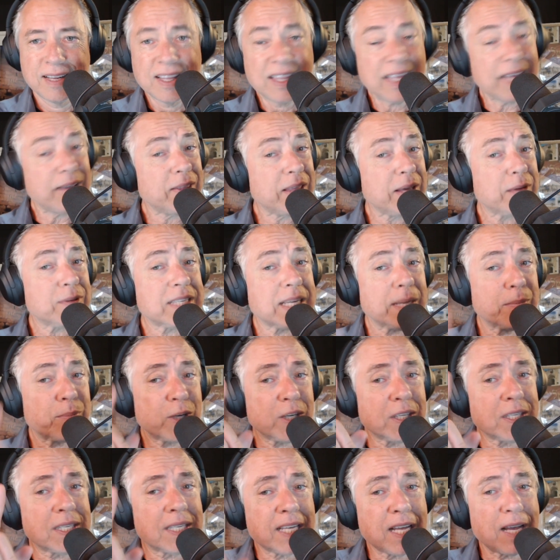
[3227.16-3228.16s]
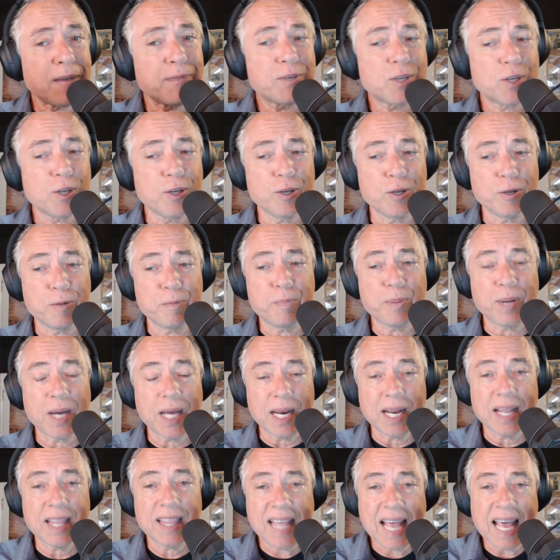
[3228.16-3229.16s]
there was some good stuff too,
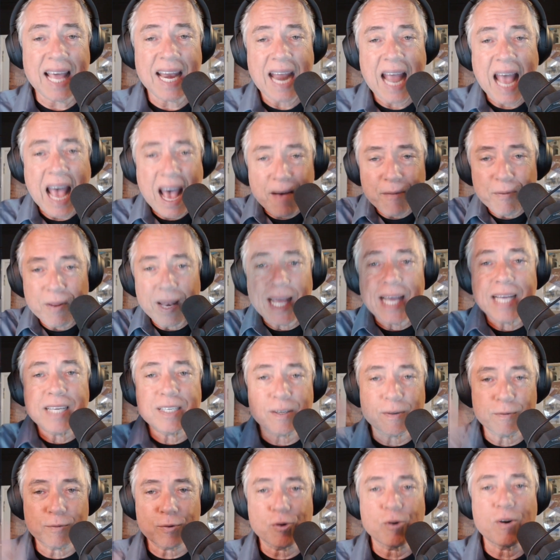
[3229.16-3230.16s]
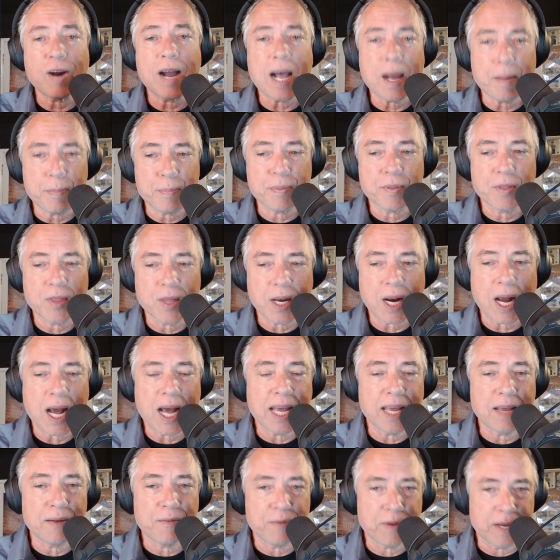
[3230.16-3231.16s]
but that avalanche of crap that
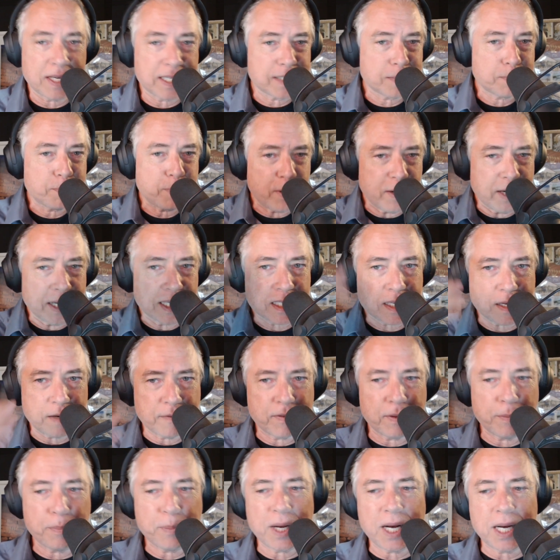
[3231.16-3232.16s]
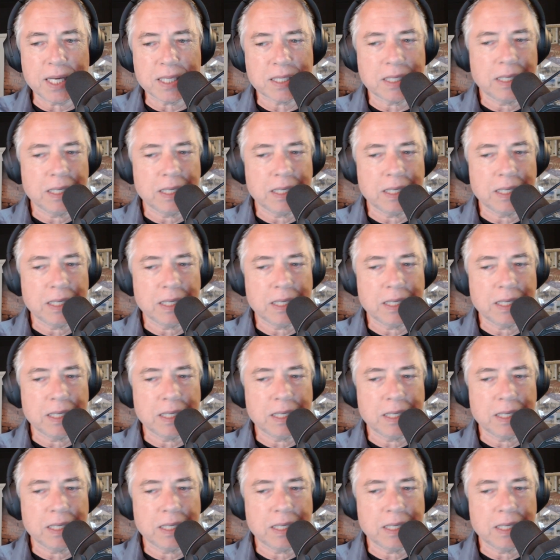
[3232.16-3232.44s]
I've experienced over the